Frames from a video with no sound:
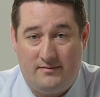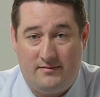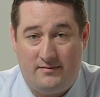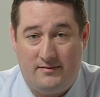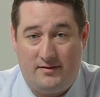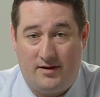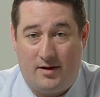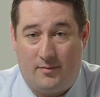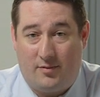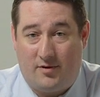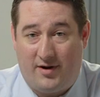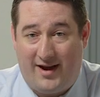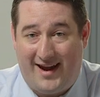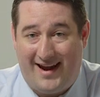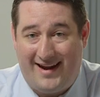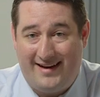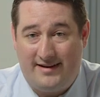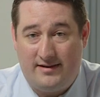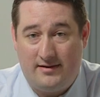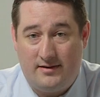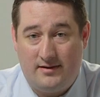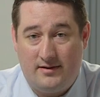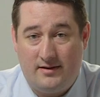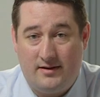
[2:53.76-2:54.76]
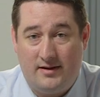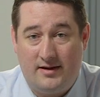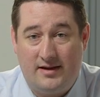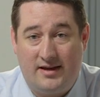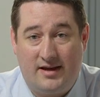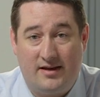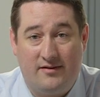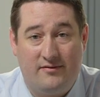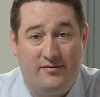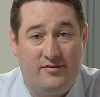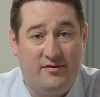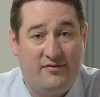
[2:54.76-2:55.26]
Number 8,
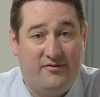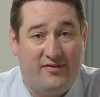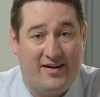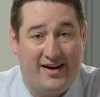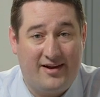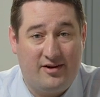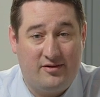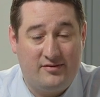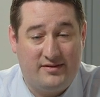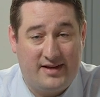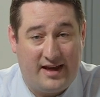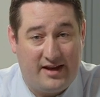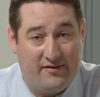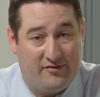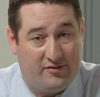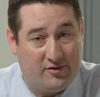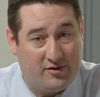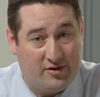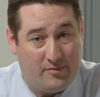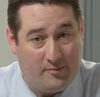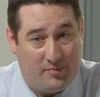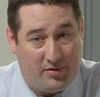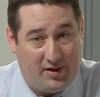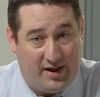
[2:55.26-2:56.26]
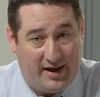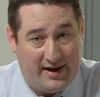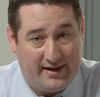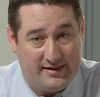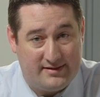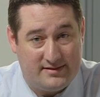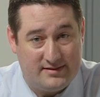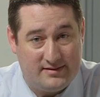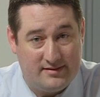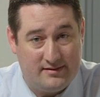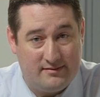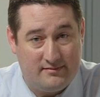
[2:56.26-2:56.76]
give the final date for
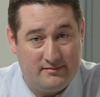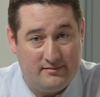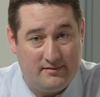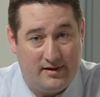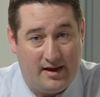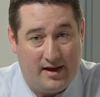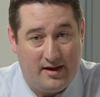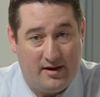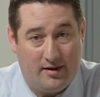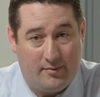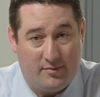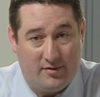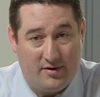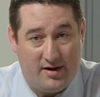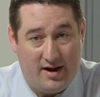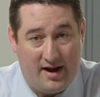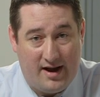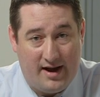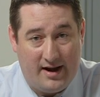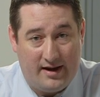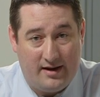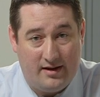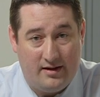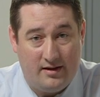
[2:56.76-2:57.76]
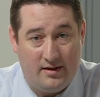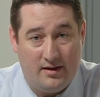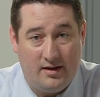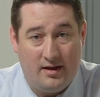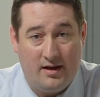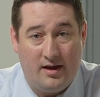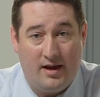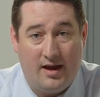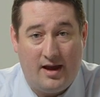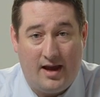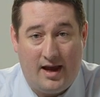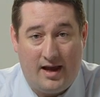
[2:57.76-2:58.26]
compliance. And number 9,
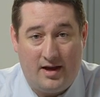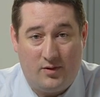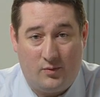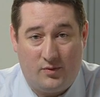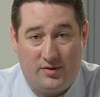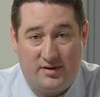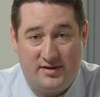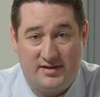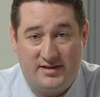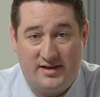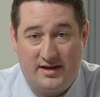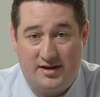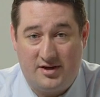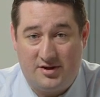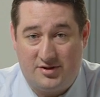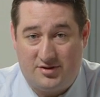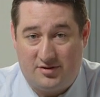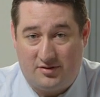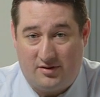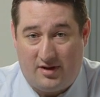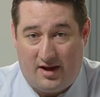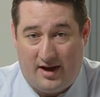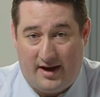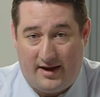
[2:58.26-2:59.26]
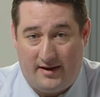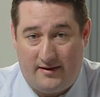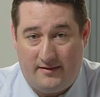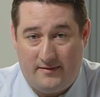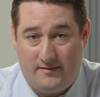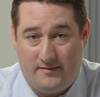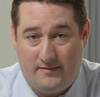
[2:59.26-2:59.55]
end with a signature line.